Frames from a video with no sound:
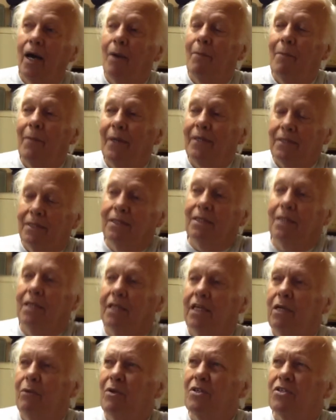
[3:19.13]
But
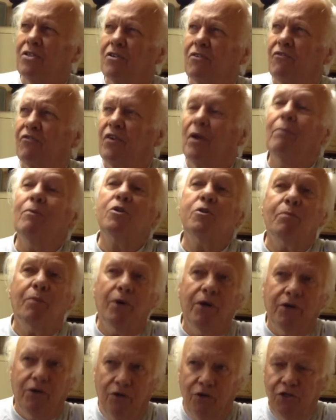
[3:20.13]
he was in
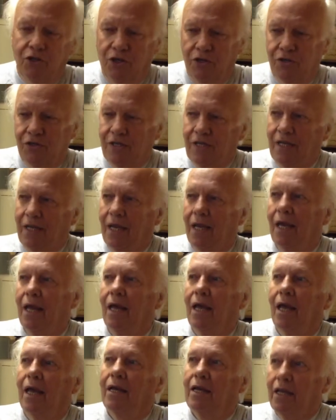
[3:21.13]
Phillipsburg, New Jersey,
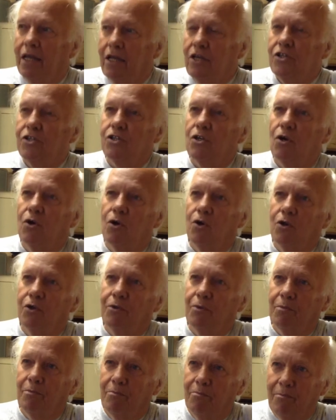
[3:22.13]
and he sold
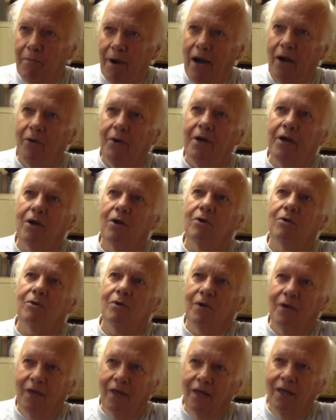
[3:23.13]
Mario
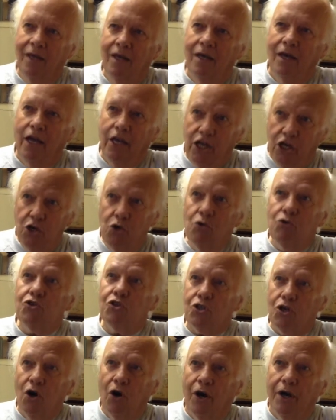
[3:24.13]
a
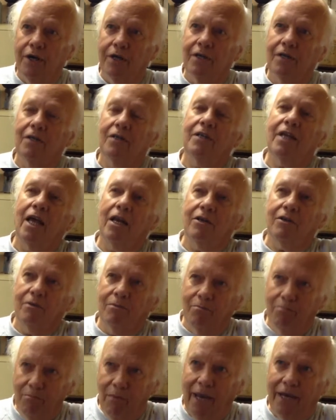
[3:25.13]
used kart that
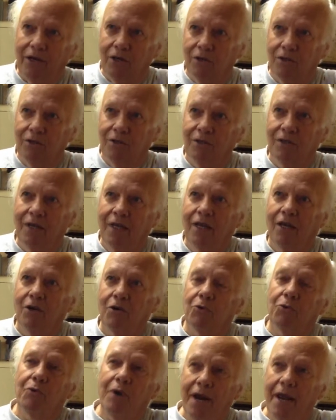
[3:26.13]
Michael
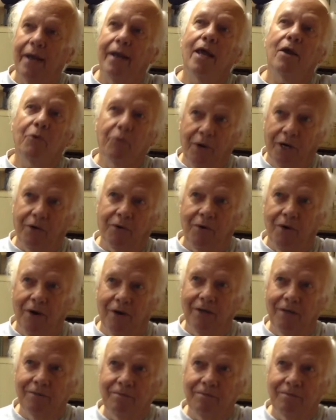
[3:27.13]
ran at Rickrow.